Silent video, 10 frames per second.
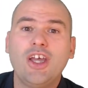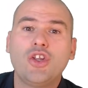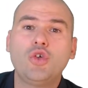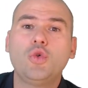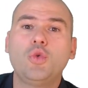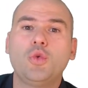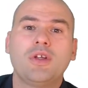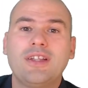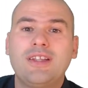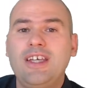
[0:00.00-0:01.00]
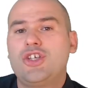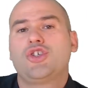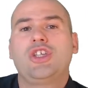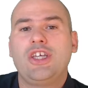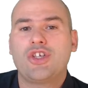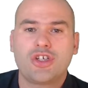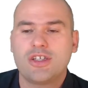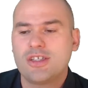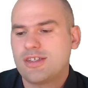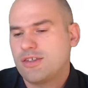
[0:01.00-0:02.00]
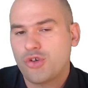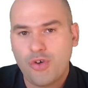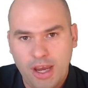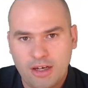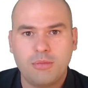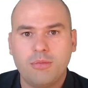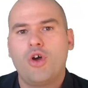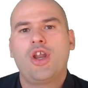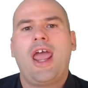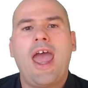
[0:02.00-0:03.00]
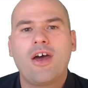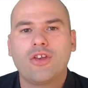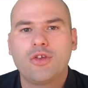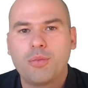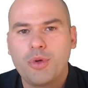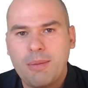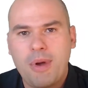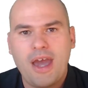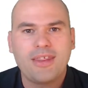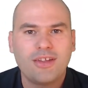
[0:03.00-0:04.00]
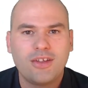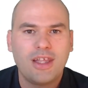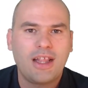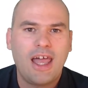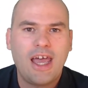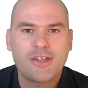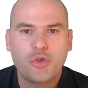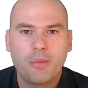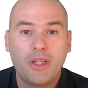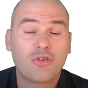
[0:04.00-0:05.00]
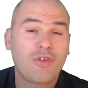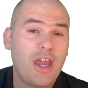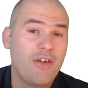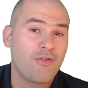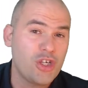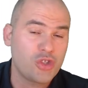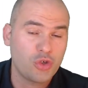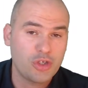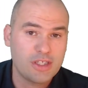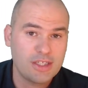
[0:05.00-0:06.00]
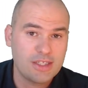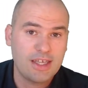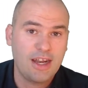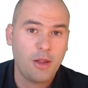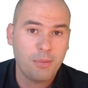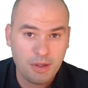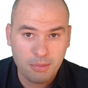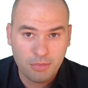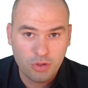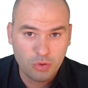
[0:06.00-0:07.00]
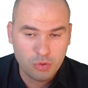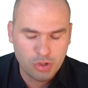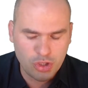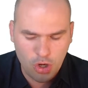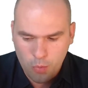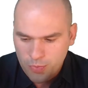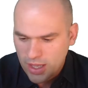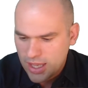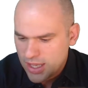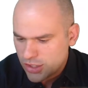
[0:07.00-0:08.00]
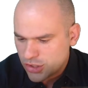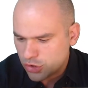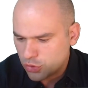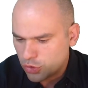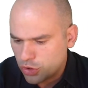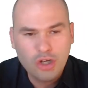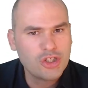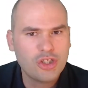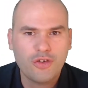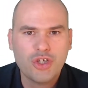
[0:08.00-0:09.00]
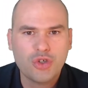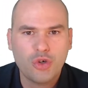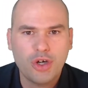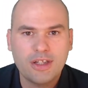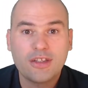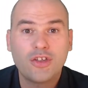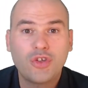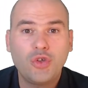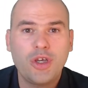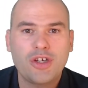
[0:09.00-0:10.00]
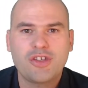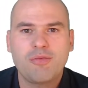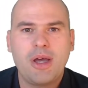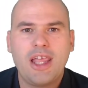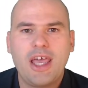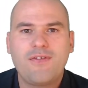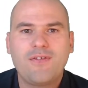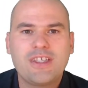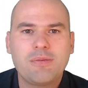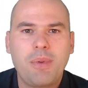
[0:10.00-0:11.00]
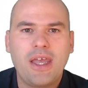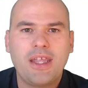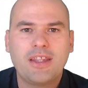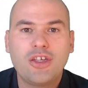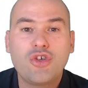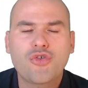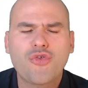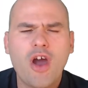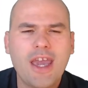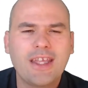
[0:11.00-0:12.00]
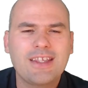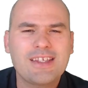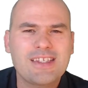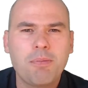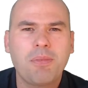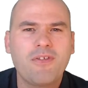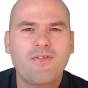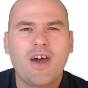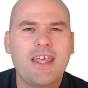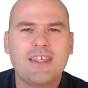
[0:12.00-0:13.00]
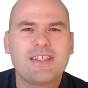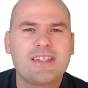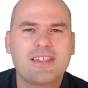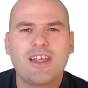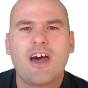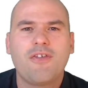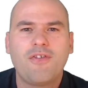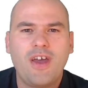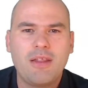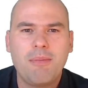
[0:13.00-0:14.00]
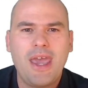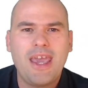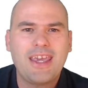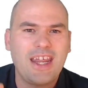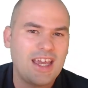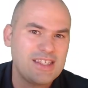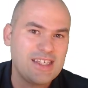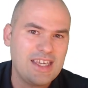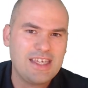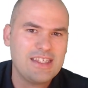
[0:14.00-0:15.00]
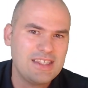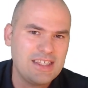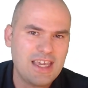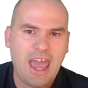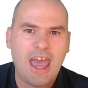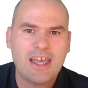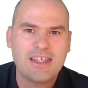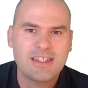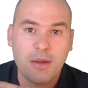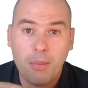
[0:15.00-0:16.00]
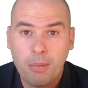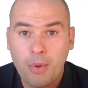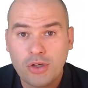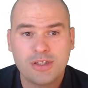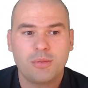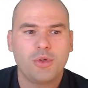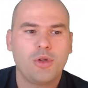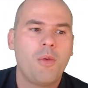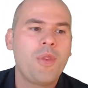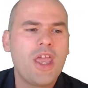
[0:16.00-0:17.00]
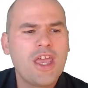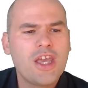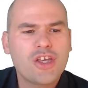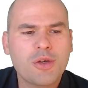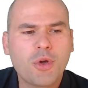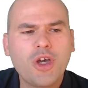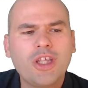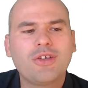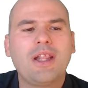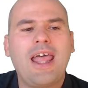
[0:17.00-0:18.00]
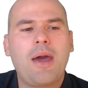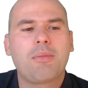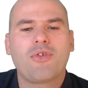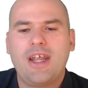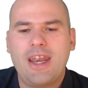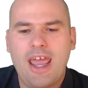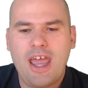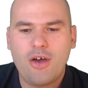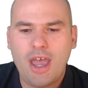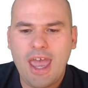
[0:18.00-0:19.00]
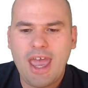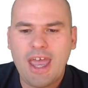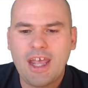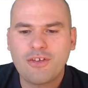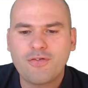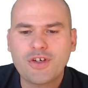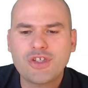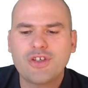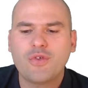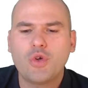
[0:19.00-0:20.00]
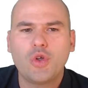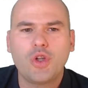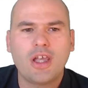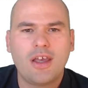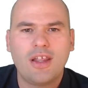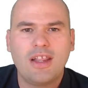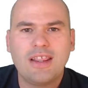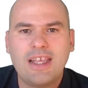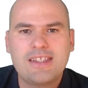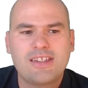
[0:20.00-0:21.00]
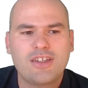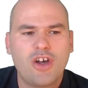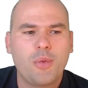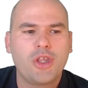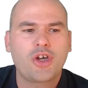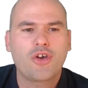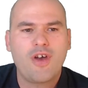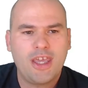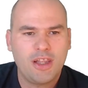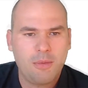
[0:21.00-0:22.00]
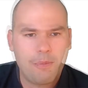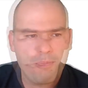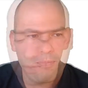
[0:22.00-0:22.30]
to teach teachers, train them on how to bring Python to the classroom and to write resources that help them to do so. So, long story short, 2 years of my life spent trying to simplify this stuff and make it as easy as possible. So I'm going to elaborate now. And first of all, let's start with a curriculum.